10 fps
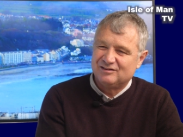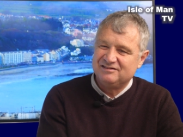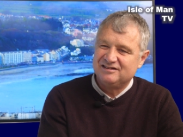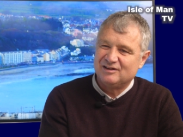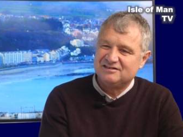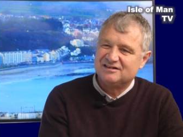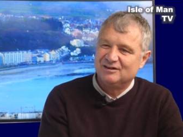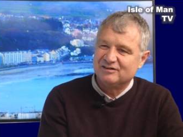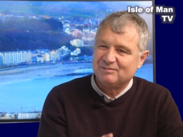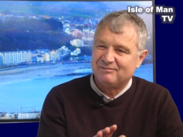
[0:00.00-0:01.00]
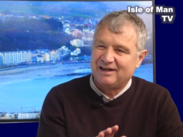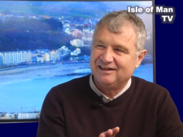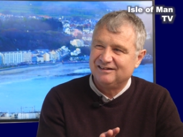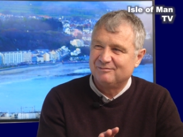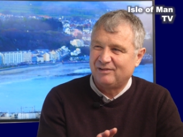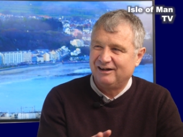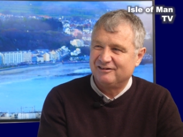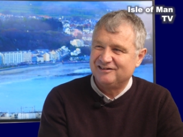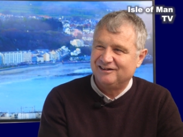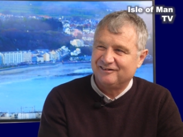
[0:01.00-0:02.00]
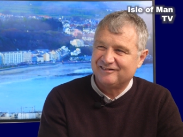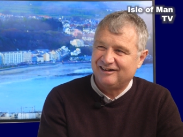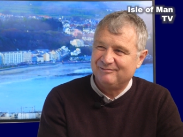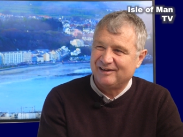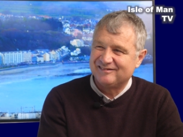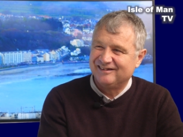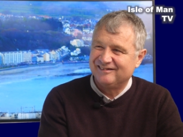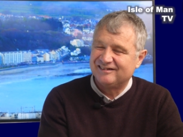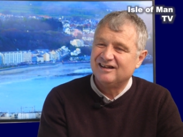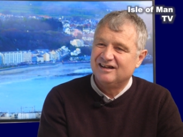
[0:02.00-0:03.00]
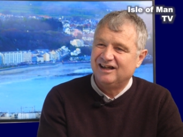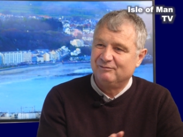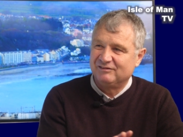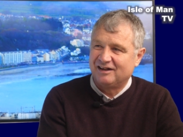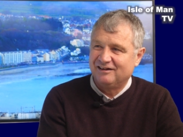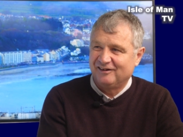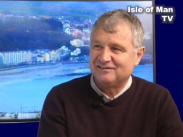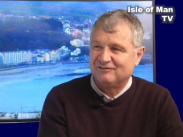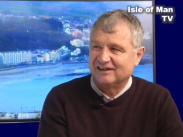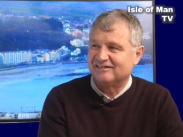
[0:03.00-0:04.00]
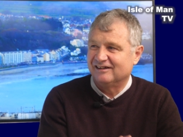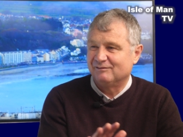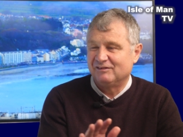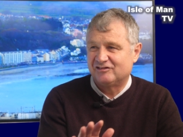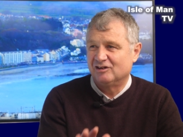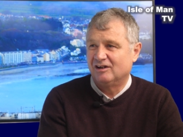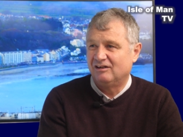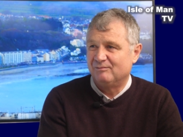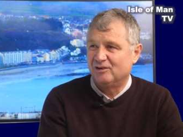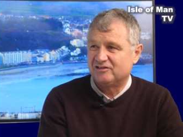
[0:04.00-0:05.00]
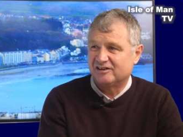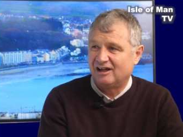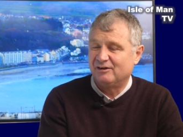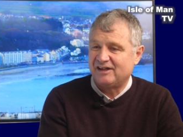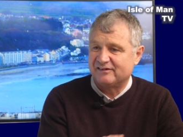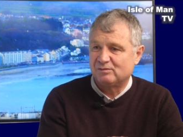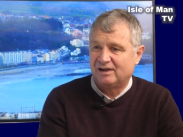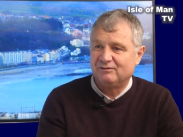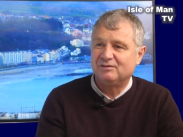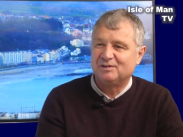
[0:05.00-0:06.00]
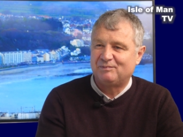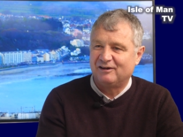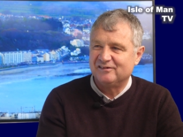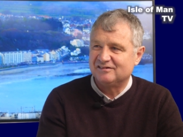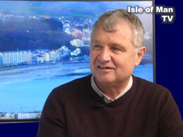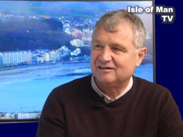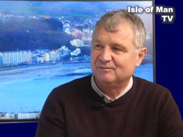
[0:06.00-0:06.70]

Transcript: 2022 it was my main priority alongside buses, and we've done a lot to fix it, and we've still and got a lot more to go, and that's why we're proposing right.